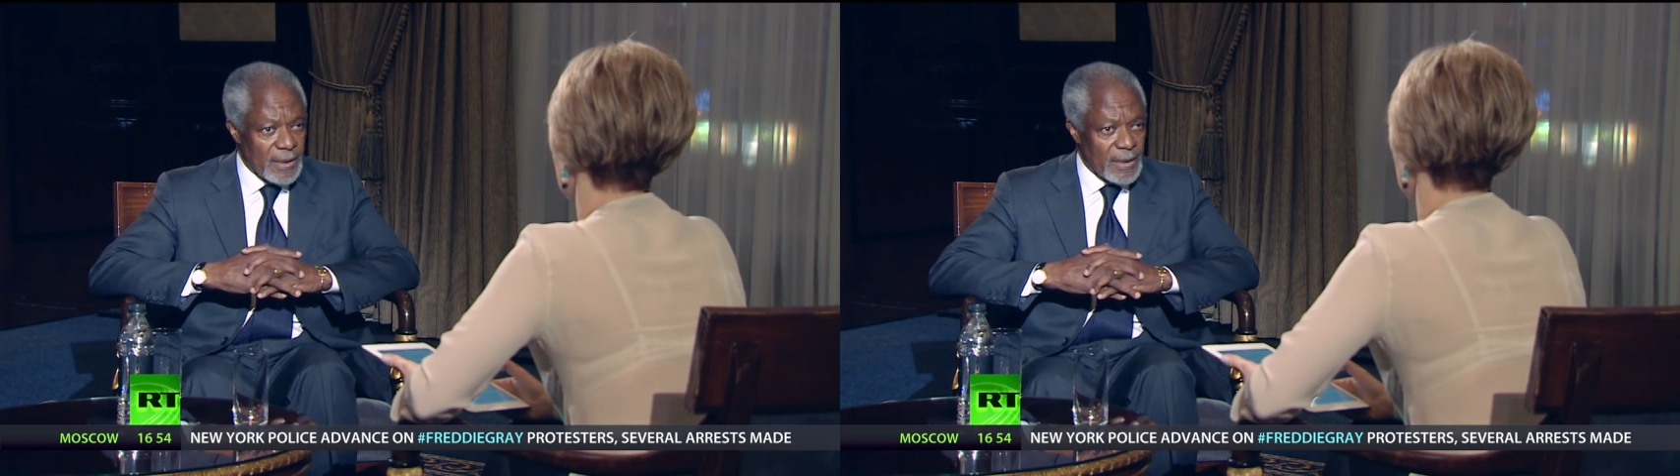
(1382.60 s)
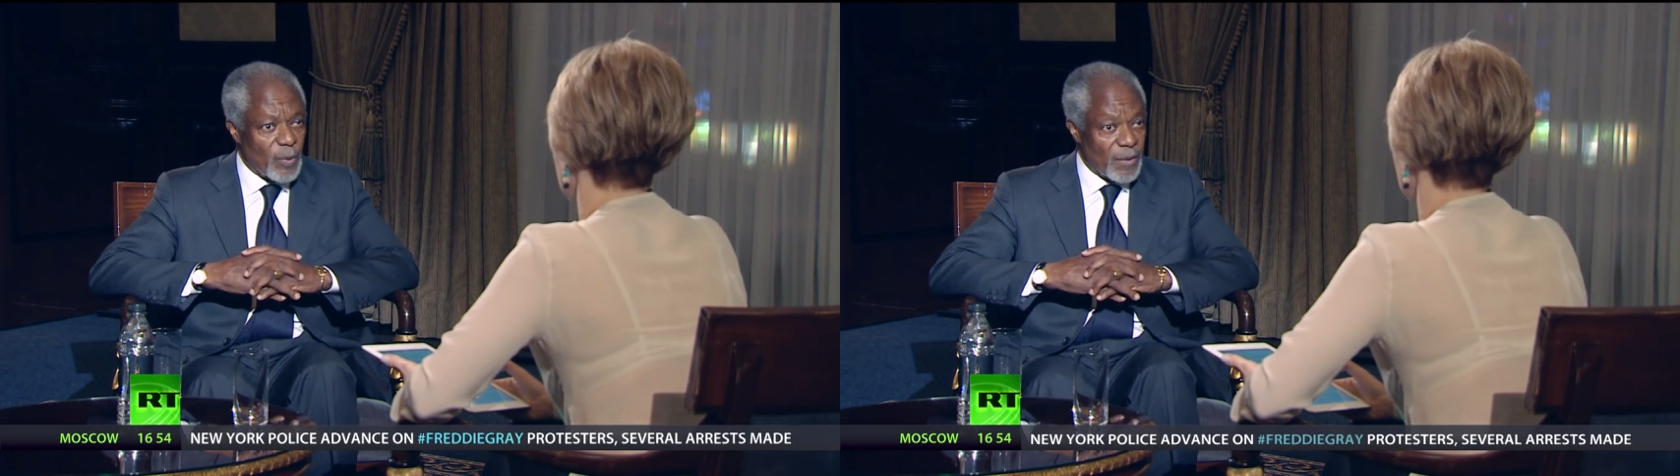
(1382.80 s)

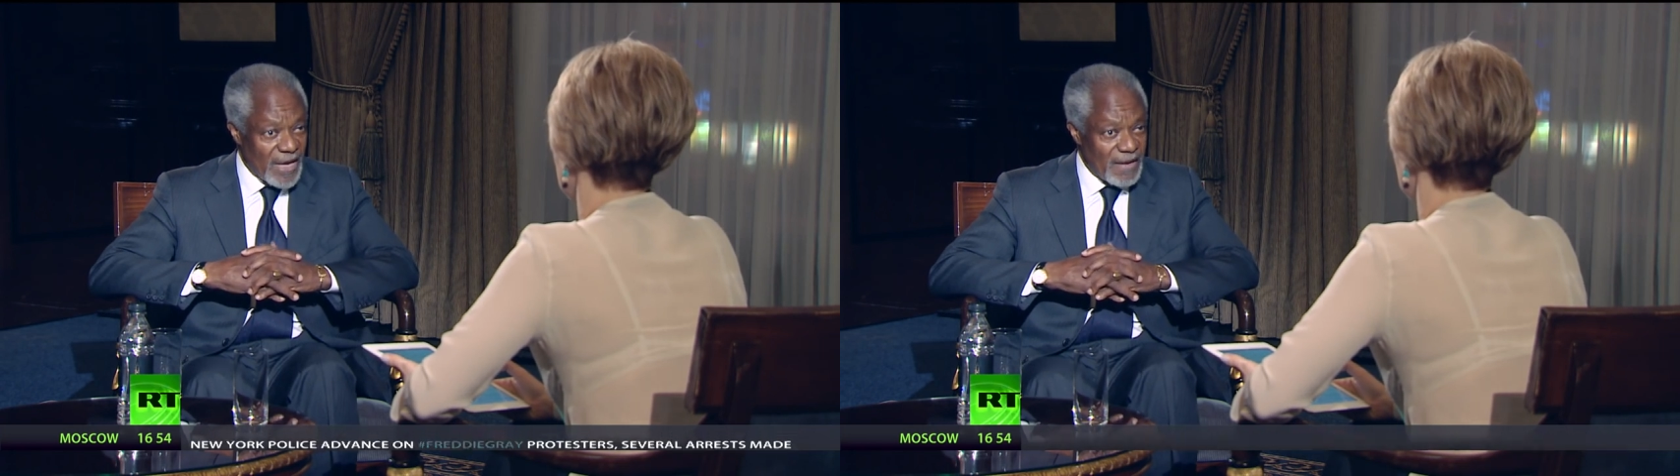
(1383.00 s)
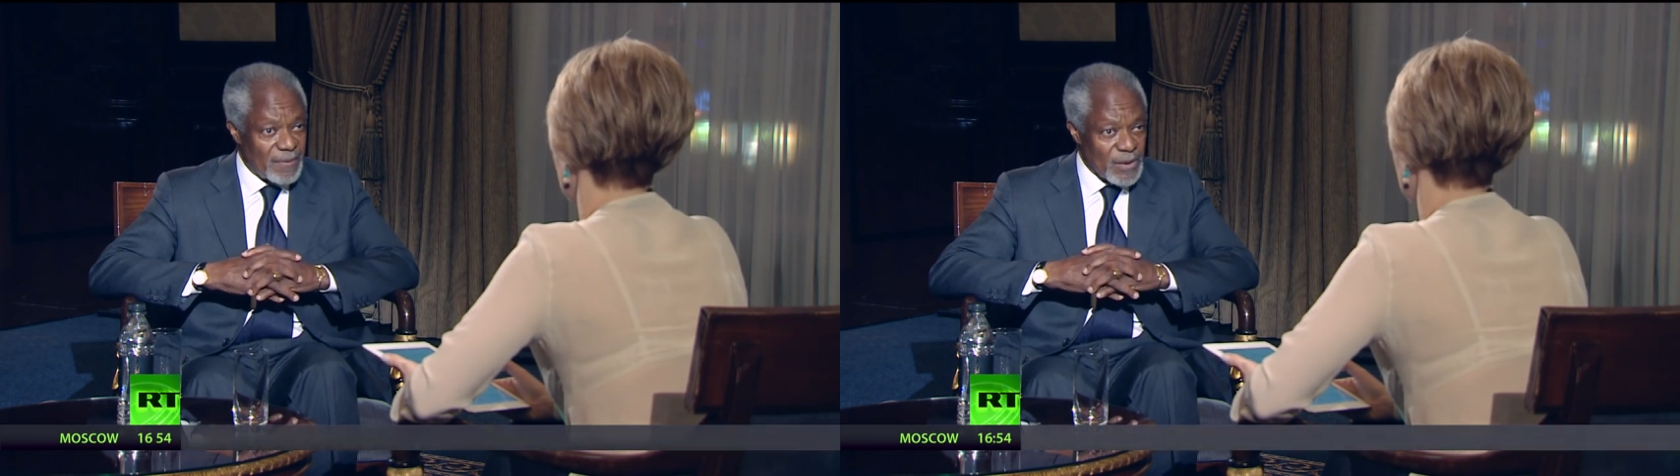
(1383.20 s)
leaders. We
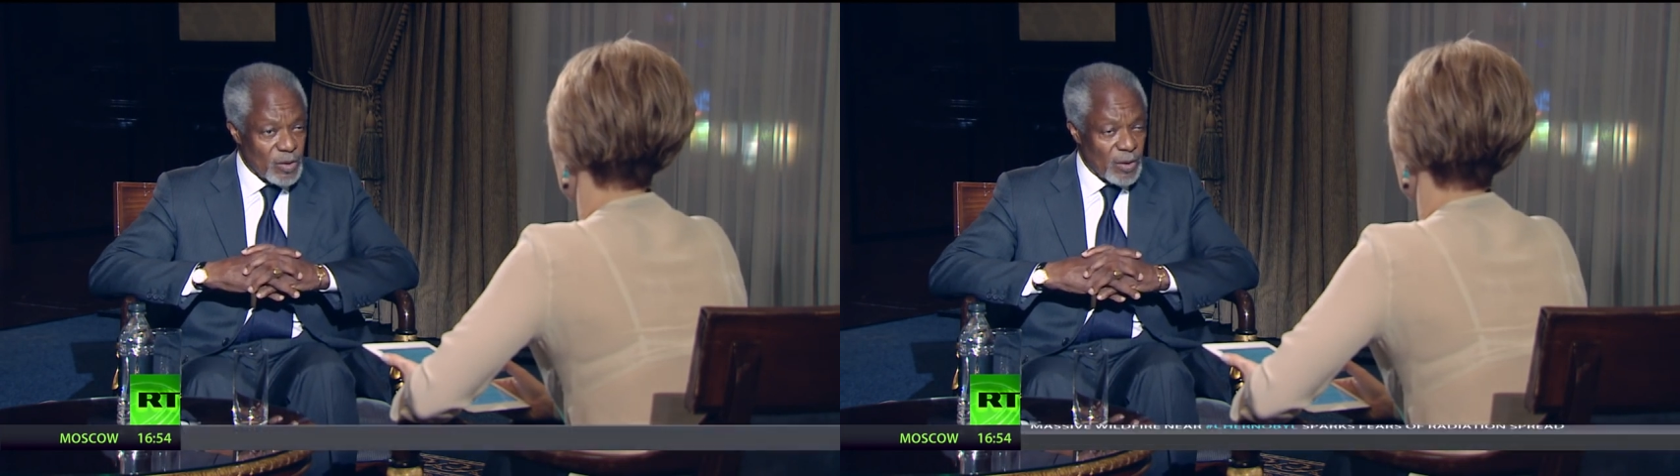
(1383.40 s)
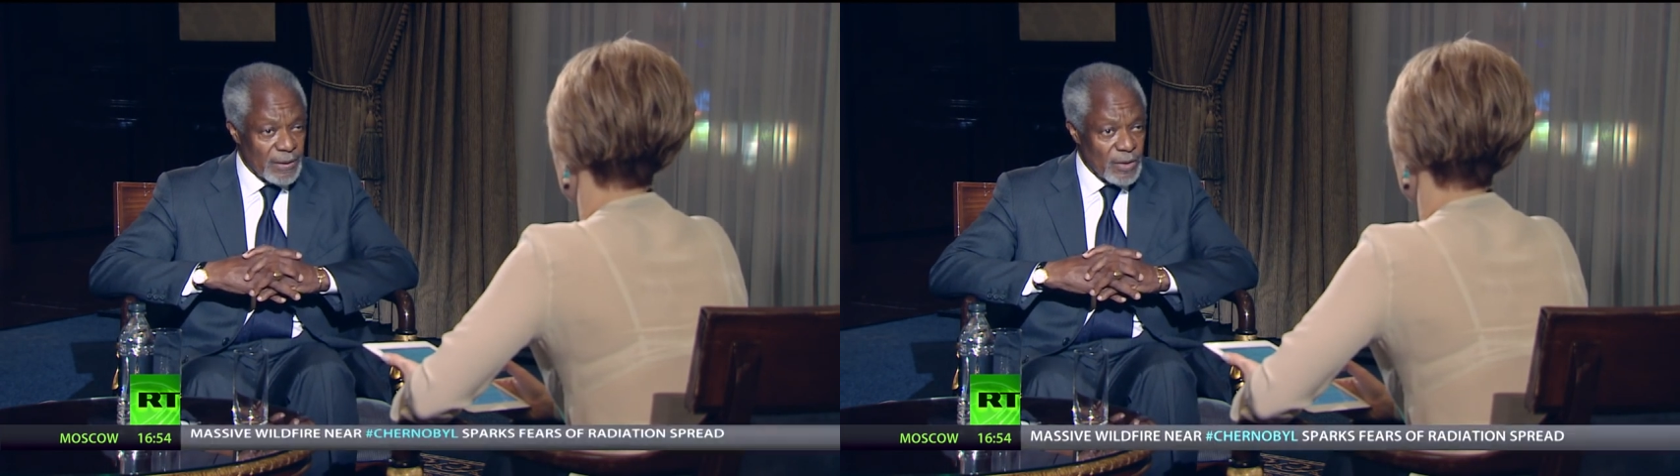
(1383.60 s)
have been
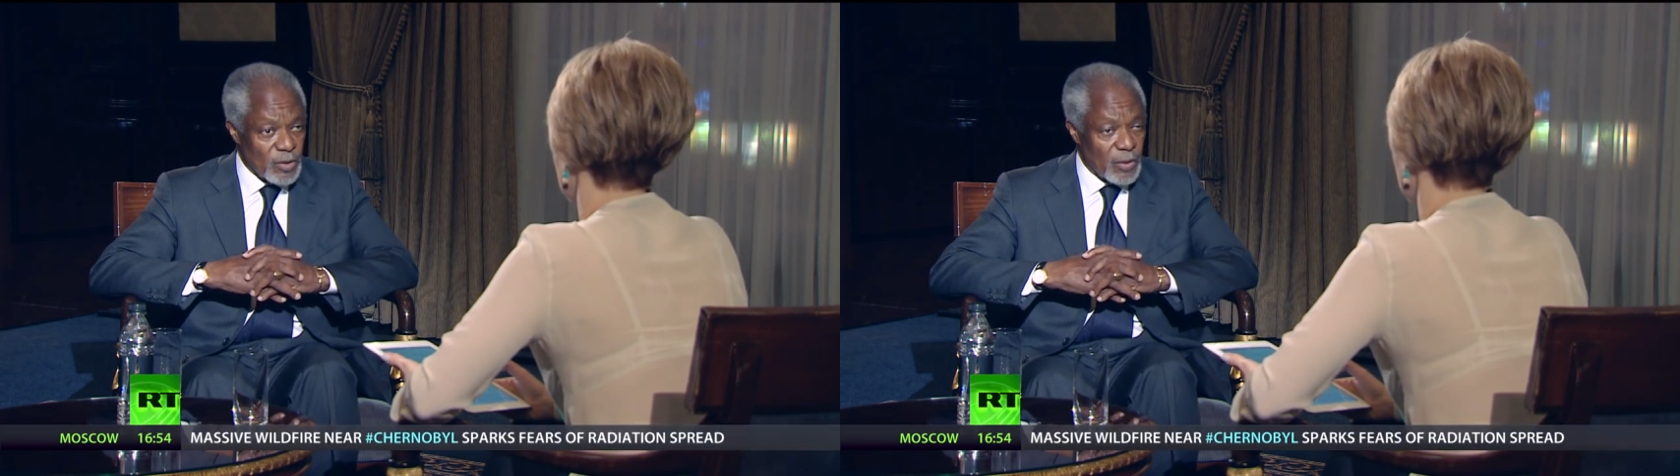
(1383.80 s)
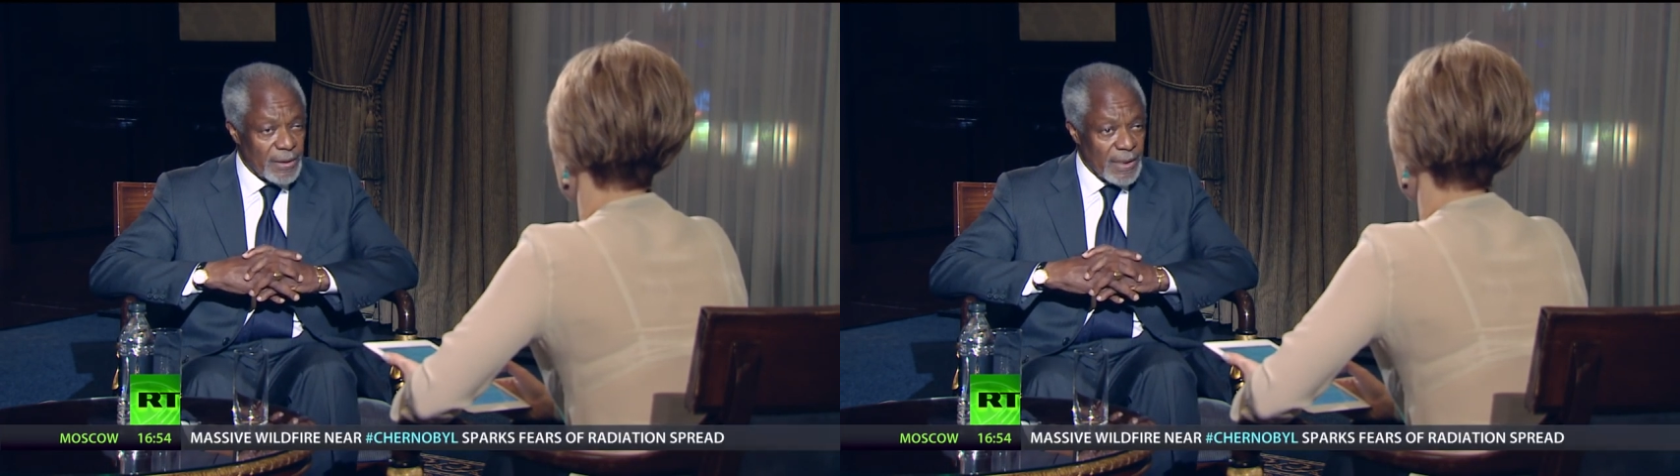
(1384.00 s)
talking
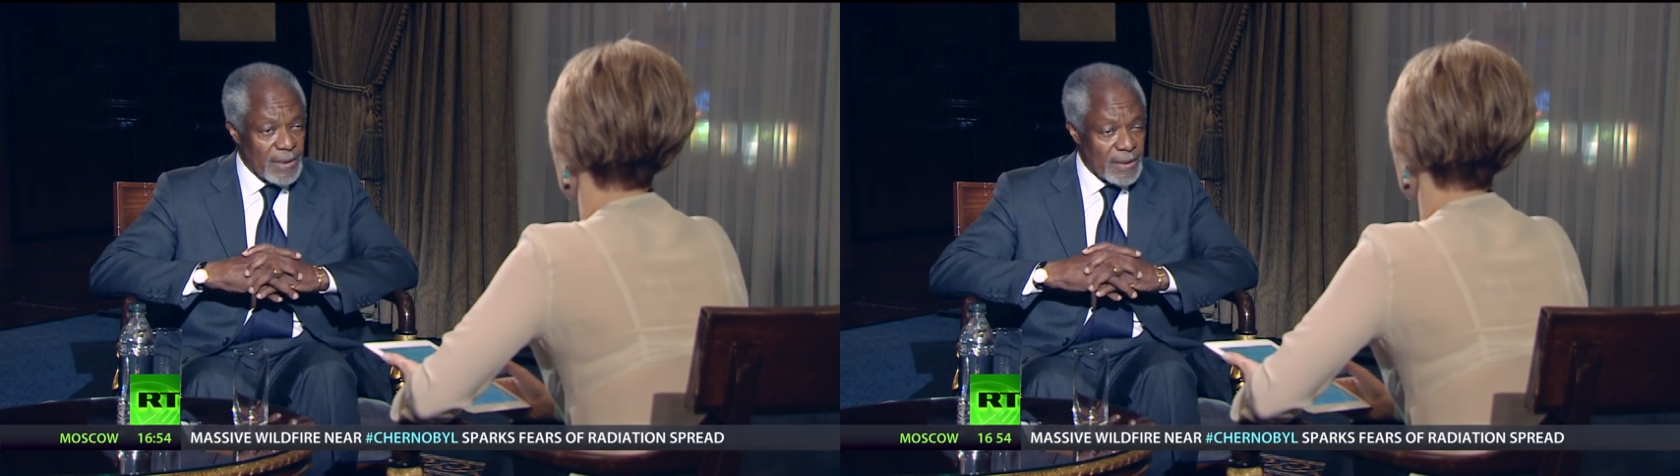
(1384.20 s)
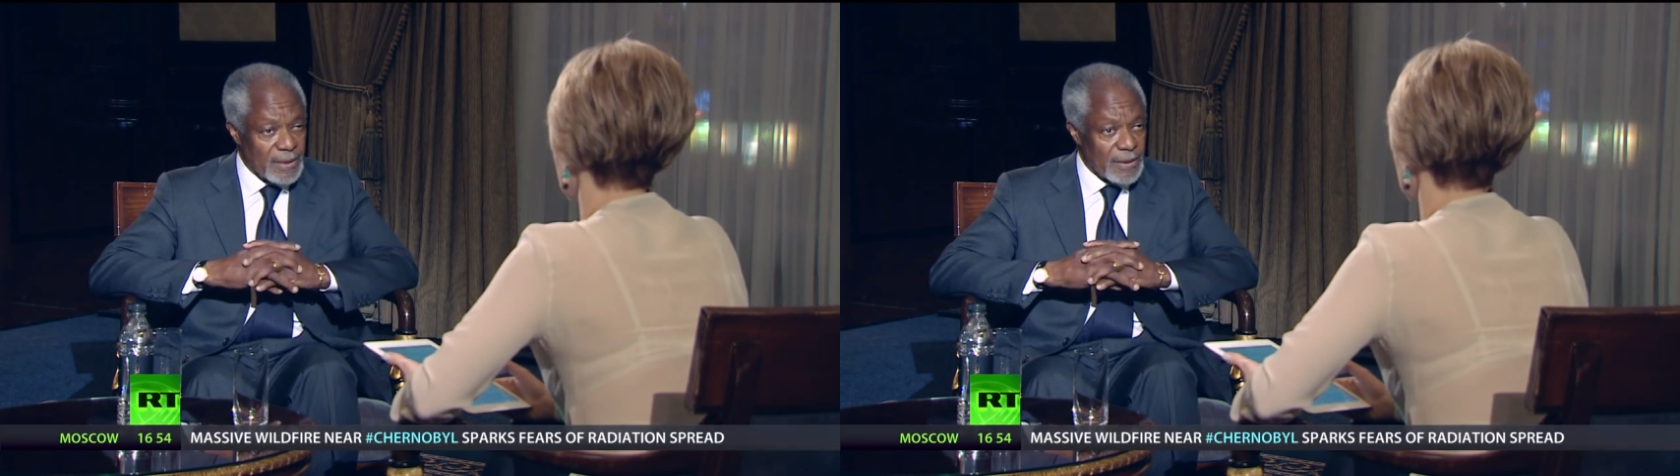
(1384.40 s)
to other
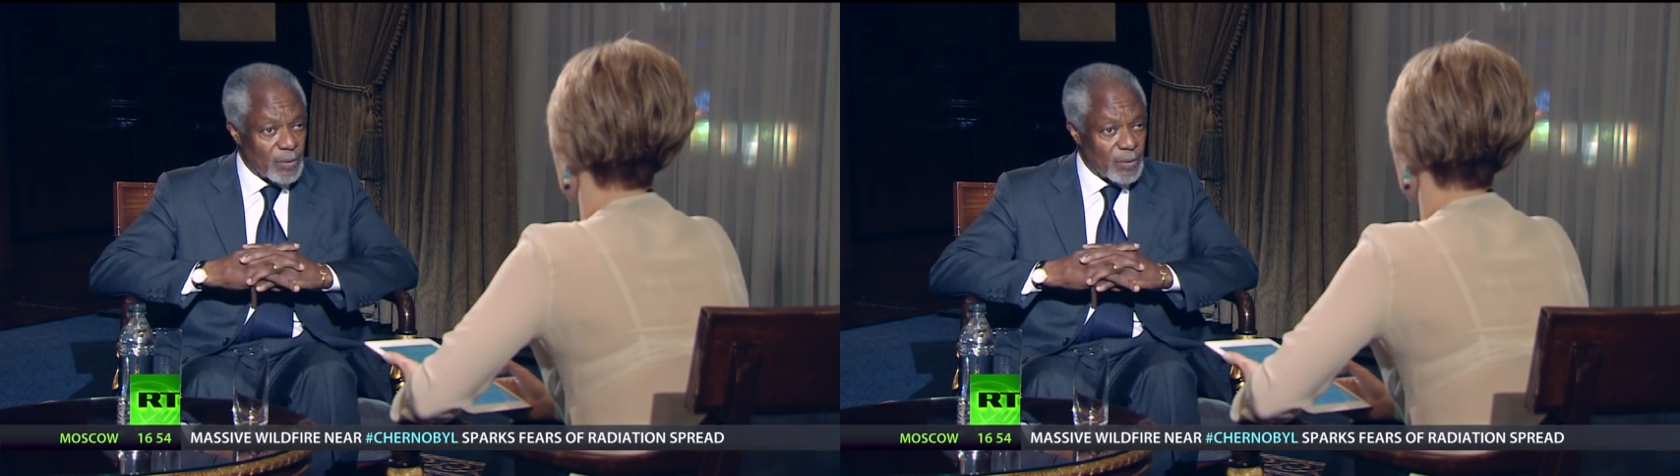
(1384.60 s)
leaders,